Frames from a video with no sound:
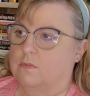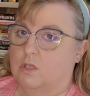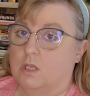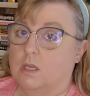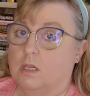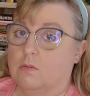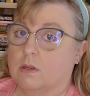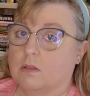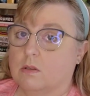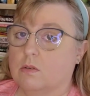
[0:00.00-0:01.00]
she needs
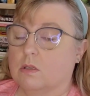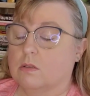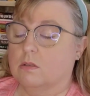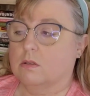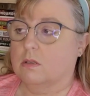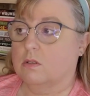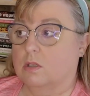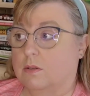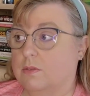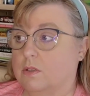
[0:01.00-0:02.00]
resolution so that
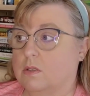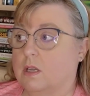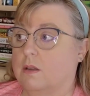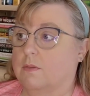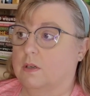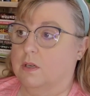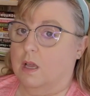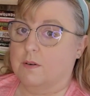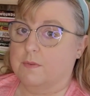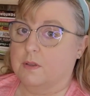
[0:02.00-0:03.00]
she feels safe, her
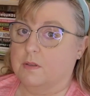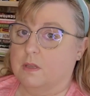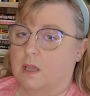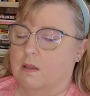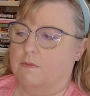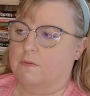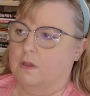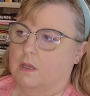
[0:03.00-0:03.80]
daughter feels safe.